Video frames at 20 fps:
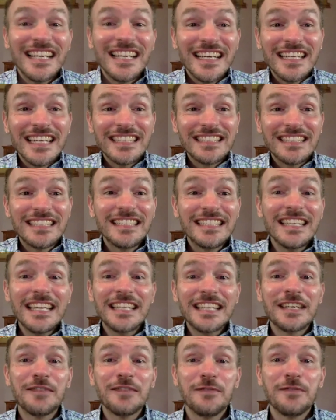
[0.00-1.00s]
It
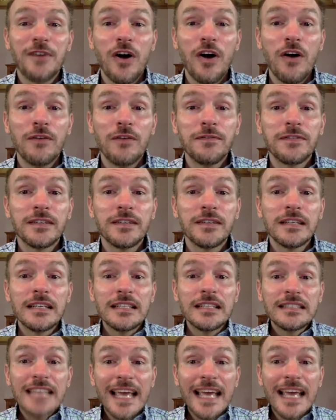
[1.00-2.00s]
did involve
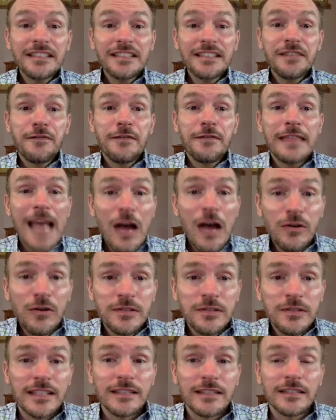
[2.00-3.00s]
tens of
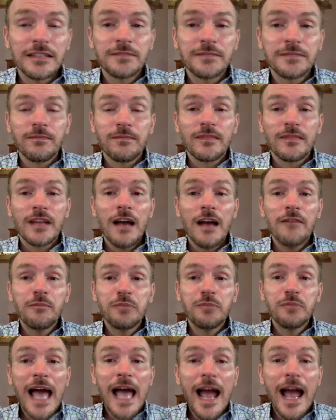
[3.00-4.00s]
thousands of
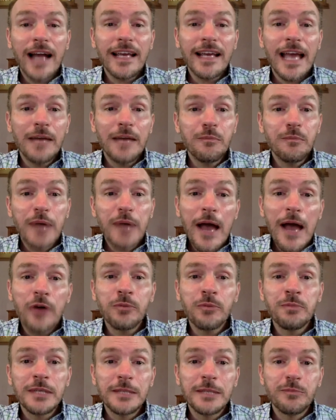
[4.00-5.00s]
Black and
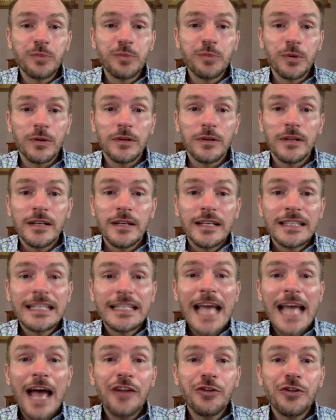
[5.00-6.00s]
brown people
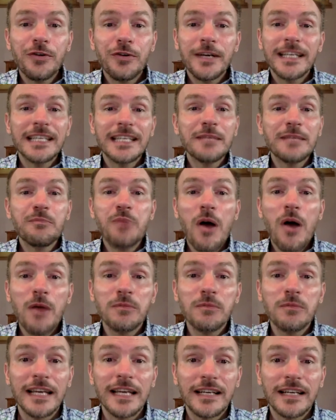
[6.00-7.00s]
gathering in
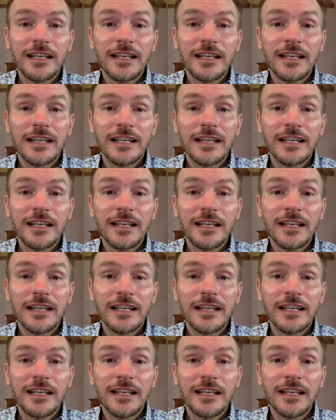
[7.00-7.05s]
public